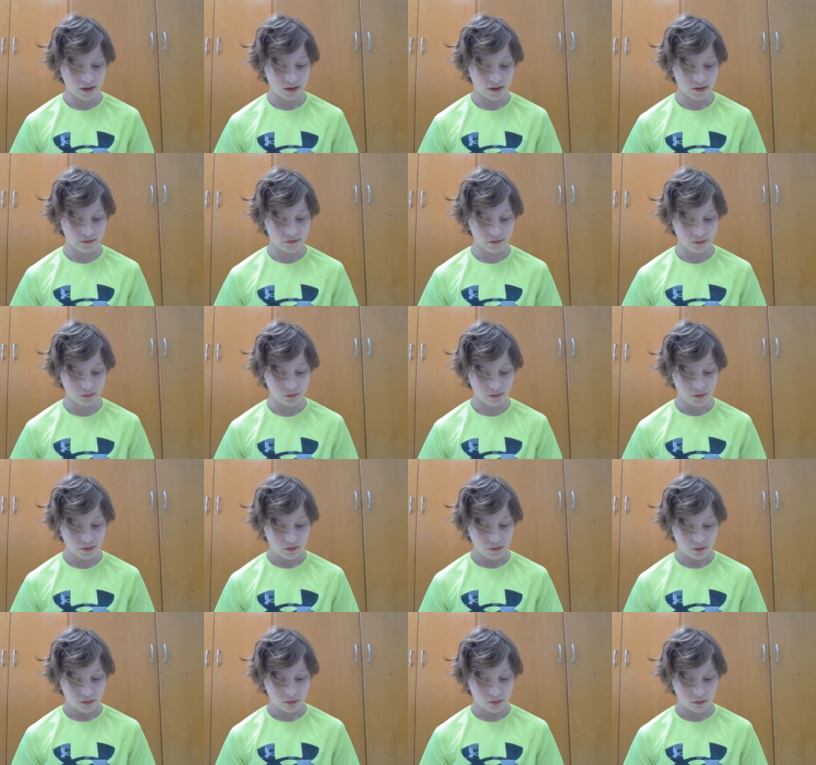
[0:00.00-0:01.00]
had to
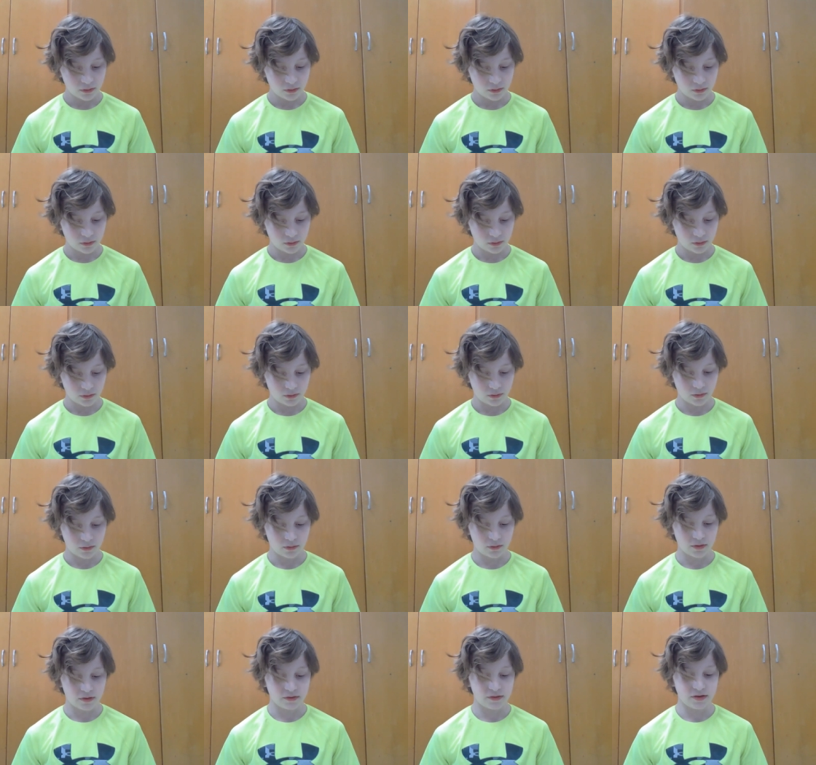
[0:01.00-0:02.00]

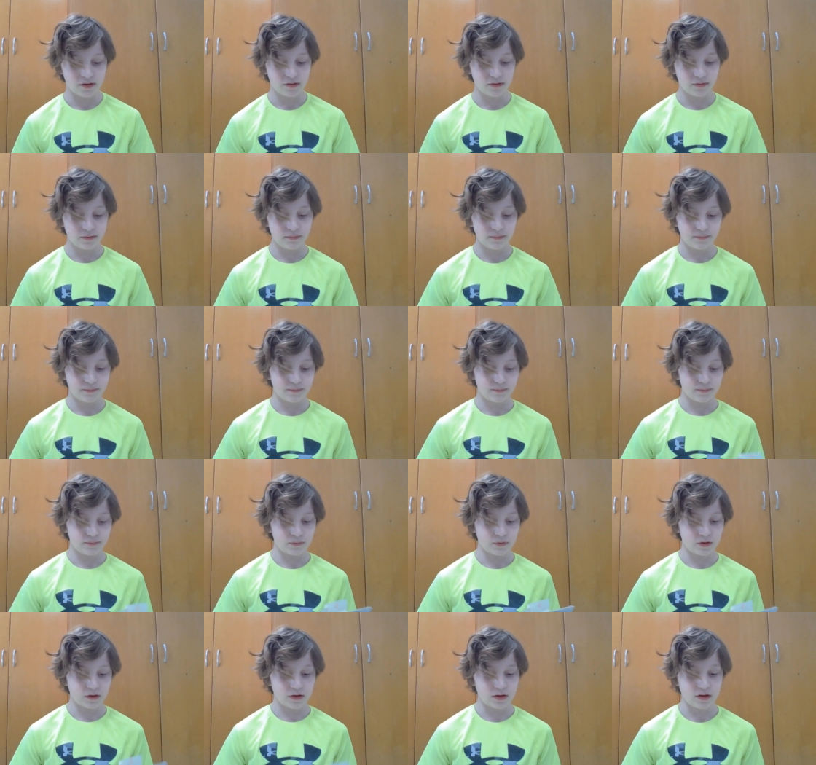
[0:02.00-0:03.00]
hernit-
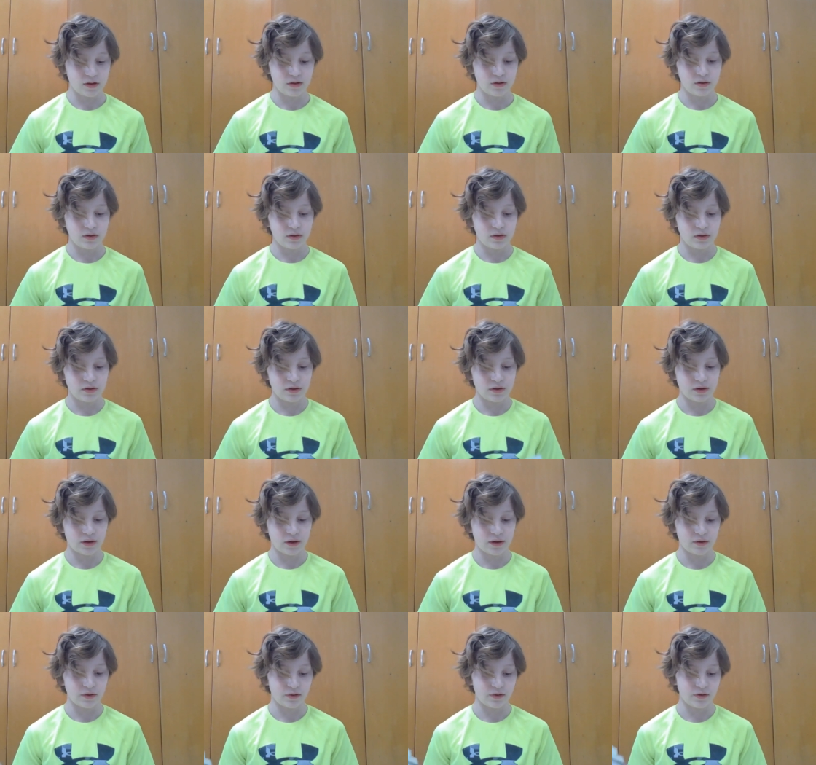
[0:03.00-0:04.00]
he
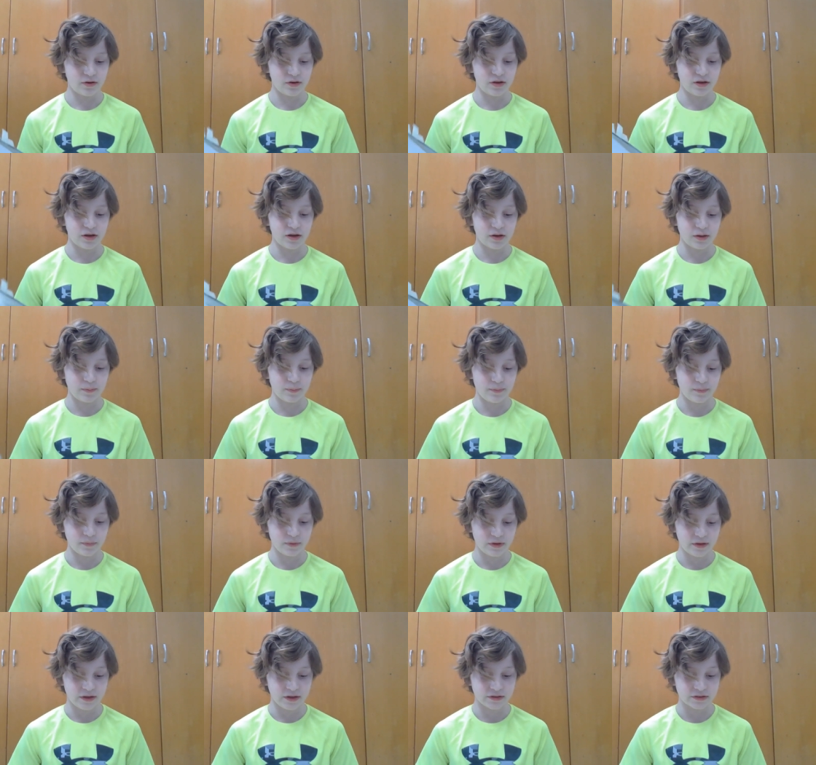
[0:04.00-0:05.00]
had herniated
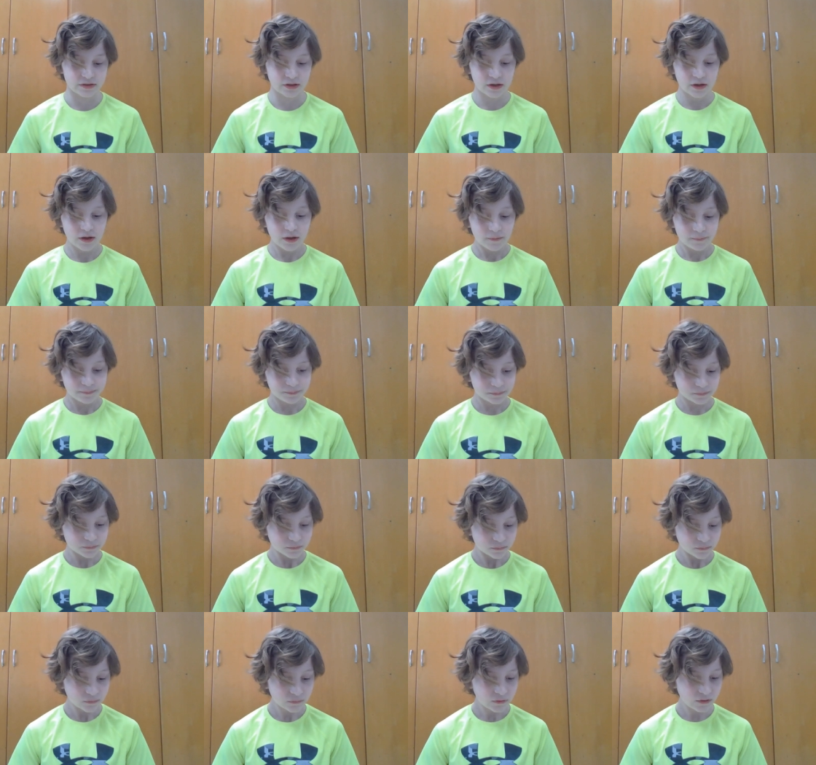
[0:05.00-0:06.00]
disc,
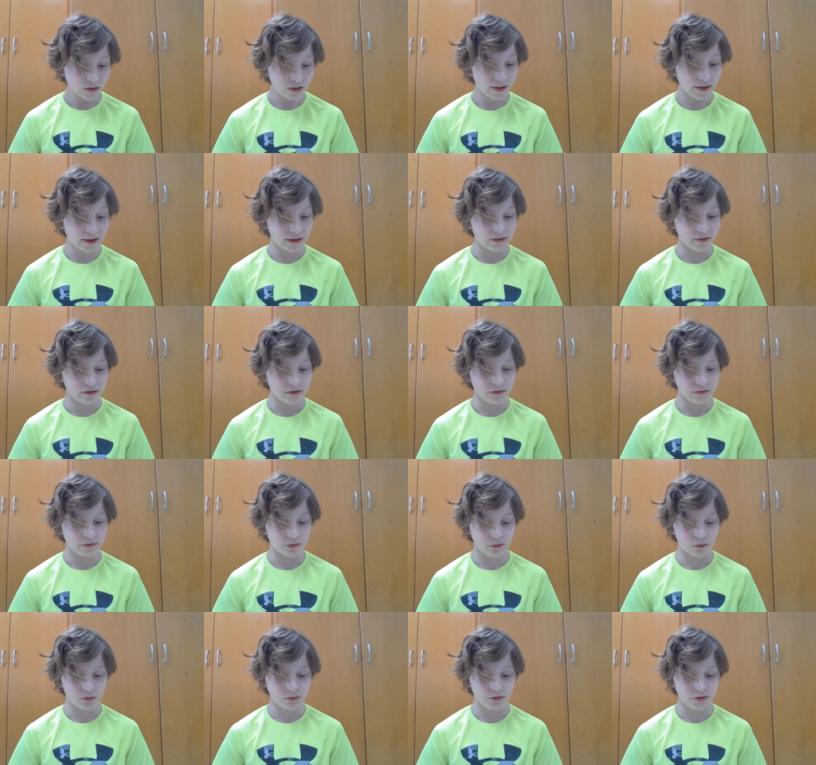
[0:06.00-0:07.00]
and he
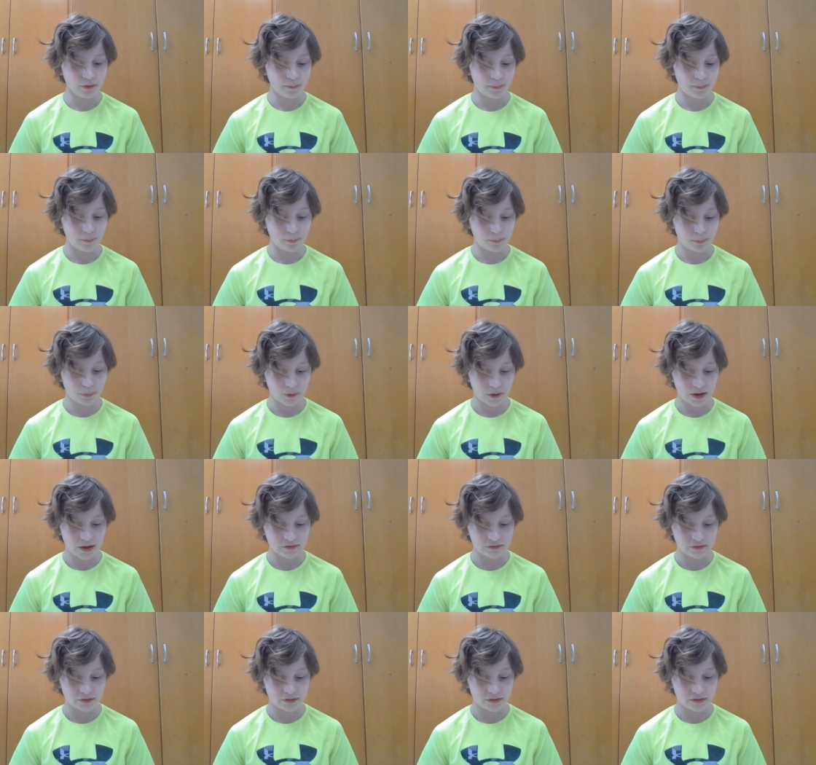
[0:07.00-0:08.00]
told the
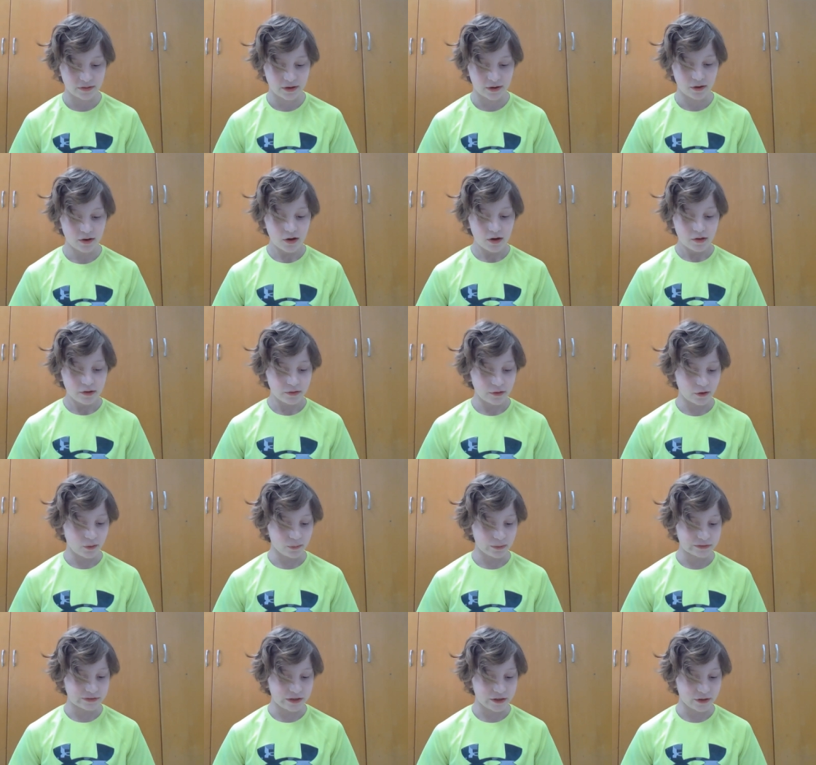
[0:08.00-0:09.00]
press there
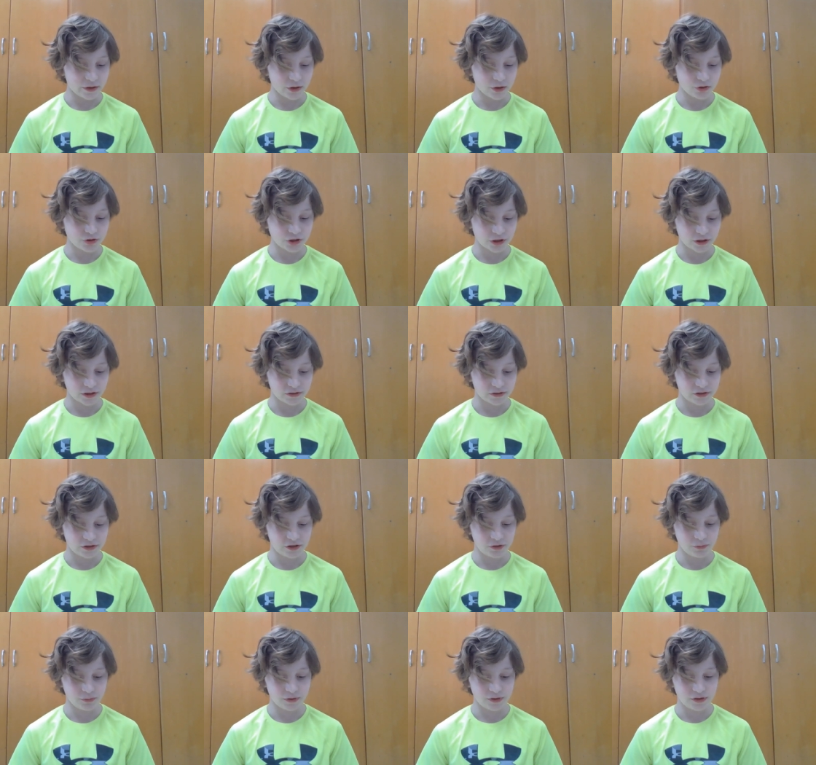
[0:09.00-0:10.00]
there was a good chance
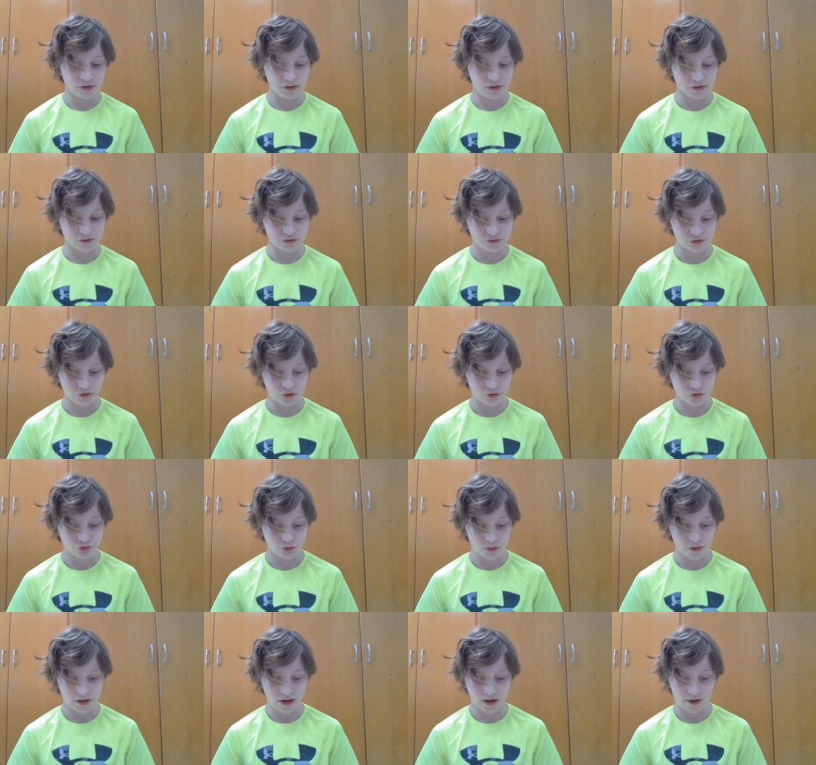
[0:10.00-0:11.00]
he would need
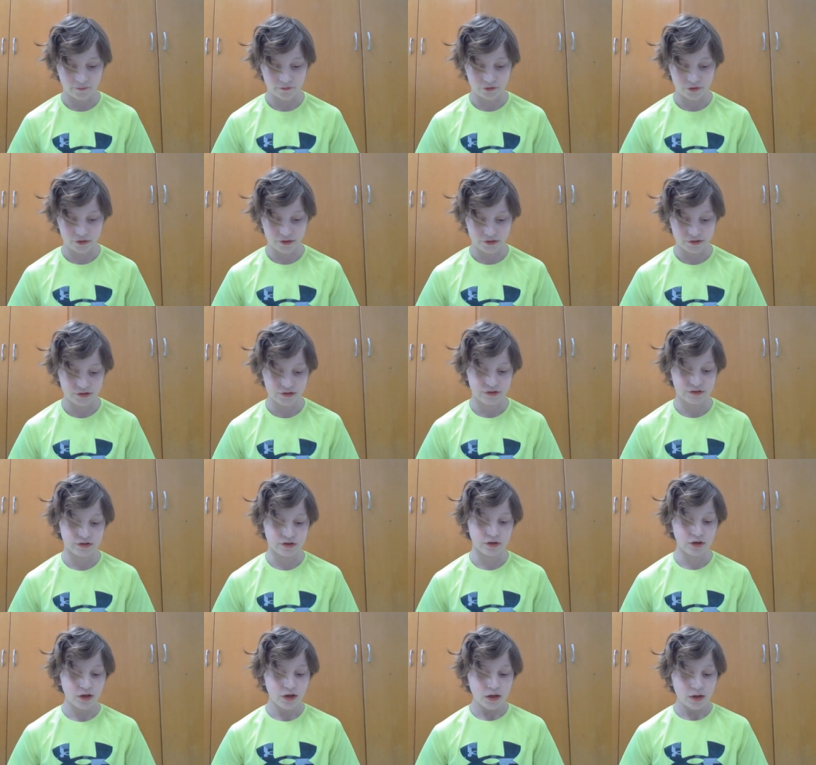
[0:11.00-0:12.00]
surgery after the season.